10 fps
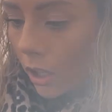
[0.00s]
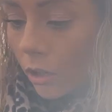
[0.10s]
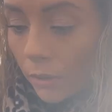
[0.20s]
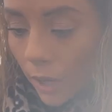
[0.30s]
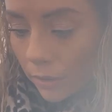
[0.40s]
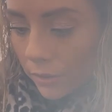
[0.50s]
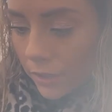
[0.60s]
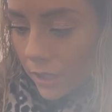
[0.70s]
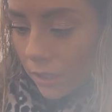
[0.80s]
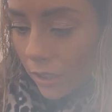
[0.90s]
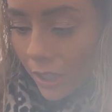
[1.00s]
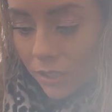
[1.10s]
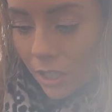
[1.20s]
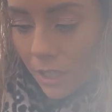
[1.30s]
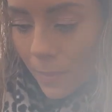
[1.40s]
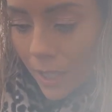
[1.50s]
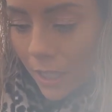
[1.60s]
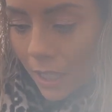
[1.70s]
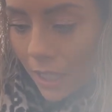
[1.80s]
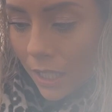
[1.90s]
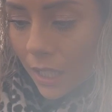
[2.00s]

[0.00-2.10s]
who knows, this could actually be,